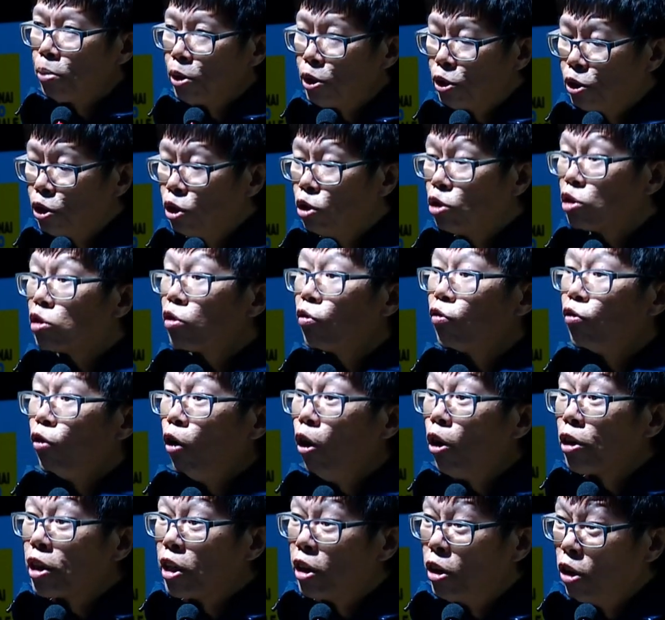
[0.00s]
and produced
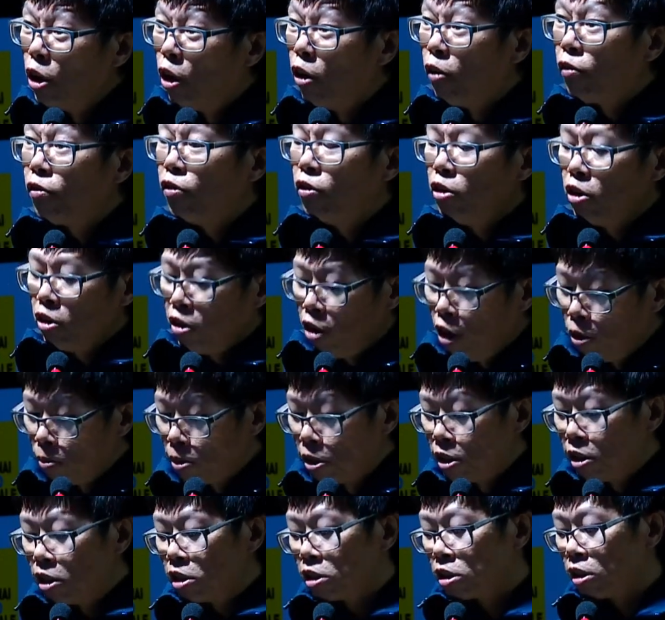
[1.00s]
for the North
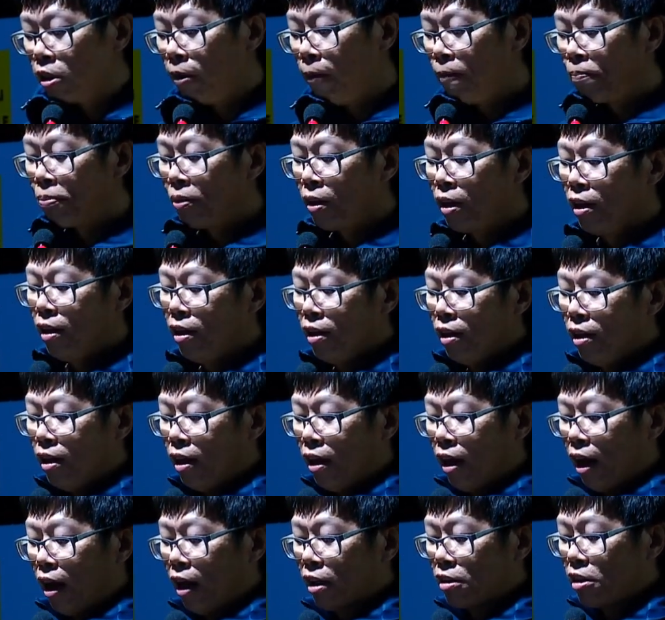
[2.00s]
communists.
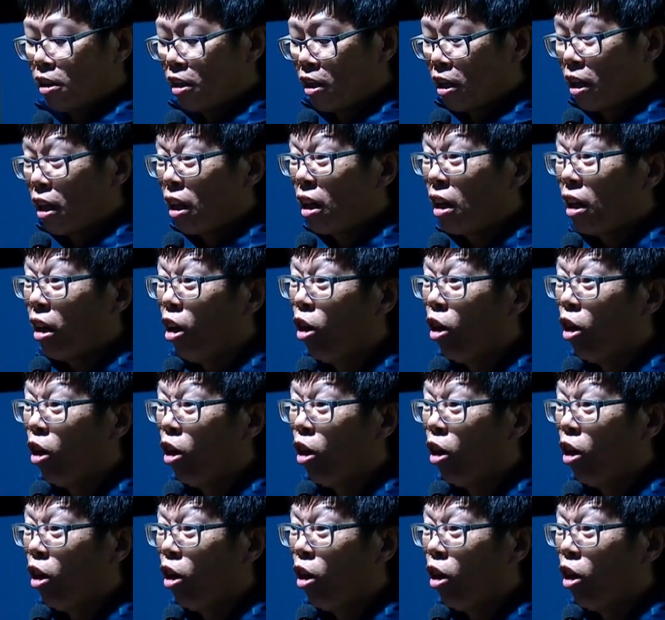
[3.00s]
I think,